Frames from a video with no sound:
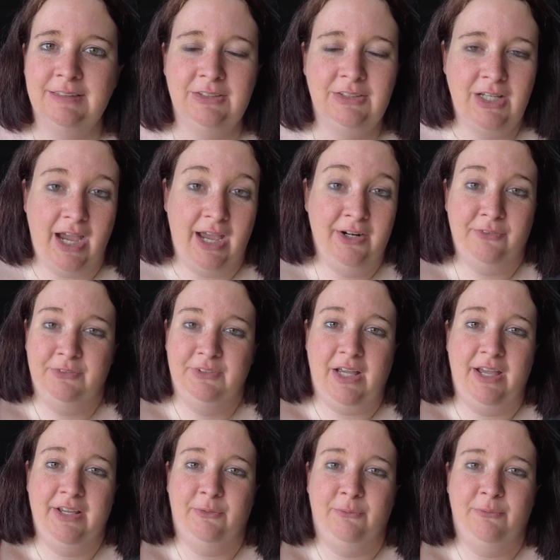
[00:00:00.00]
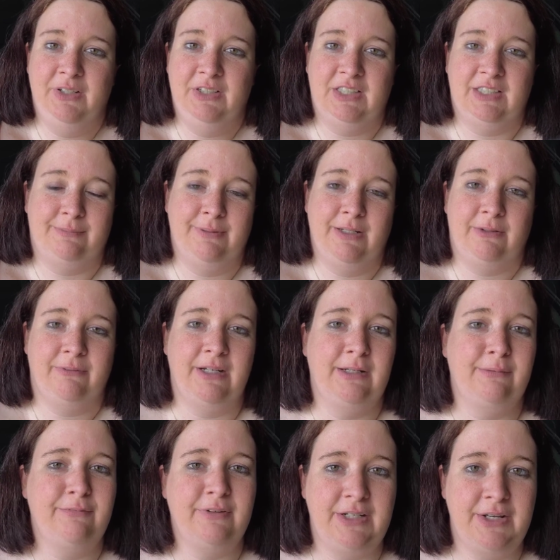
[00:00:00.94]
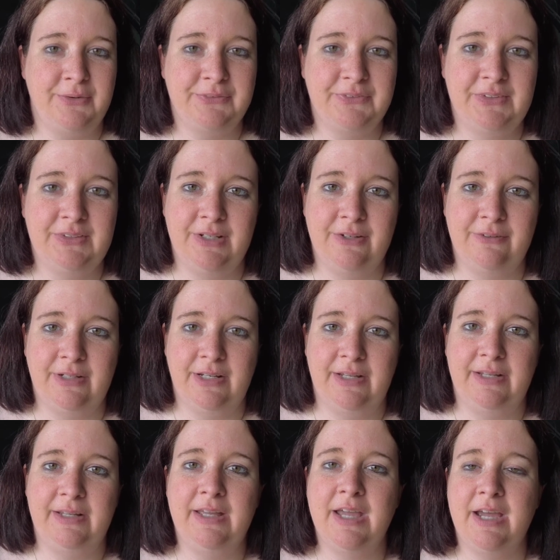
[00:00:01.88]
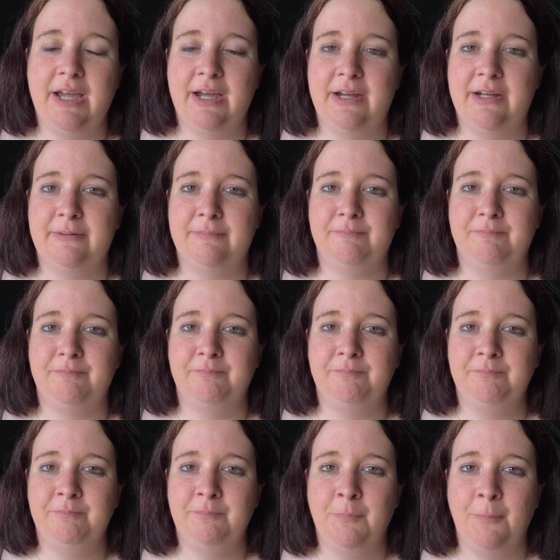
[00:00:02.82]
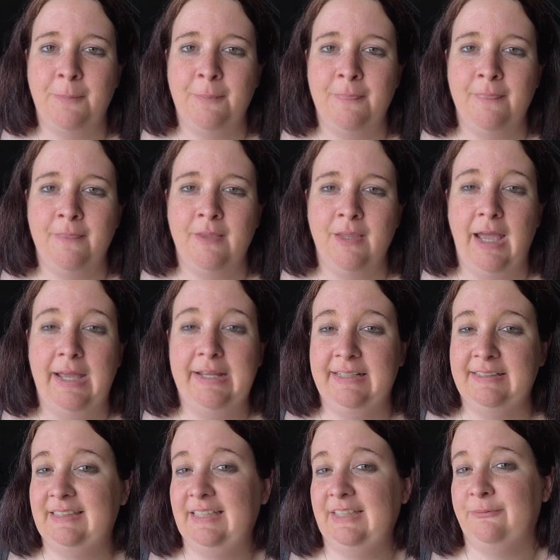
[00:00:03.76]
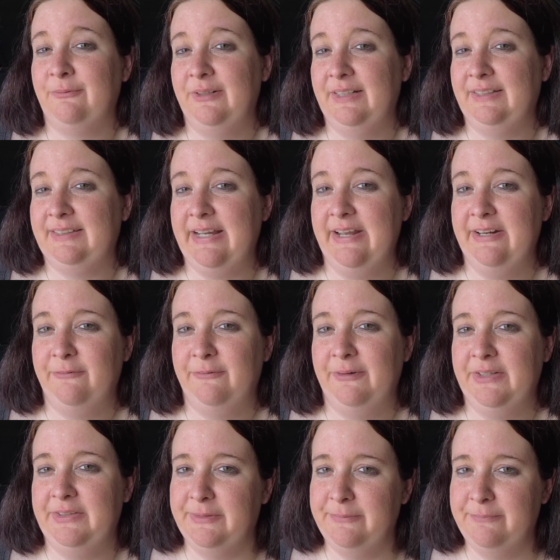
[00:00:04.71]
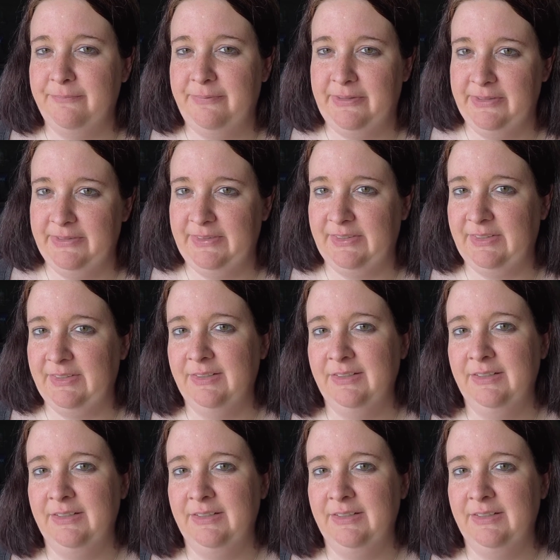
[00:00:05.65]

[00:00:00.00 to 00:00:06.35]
I don't want to just make random videos. Okay. I guess this one is kind of random, but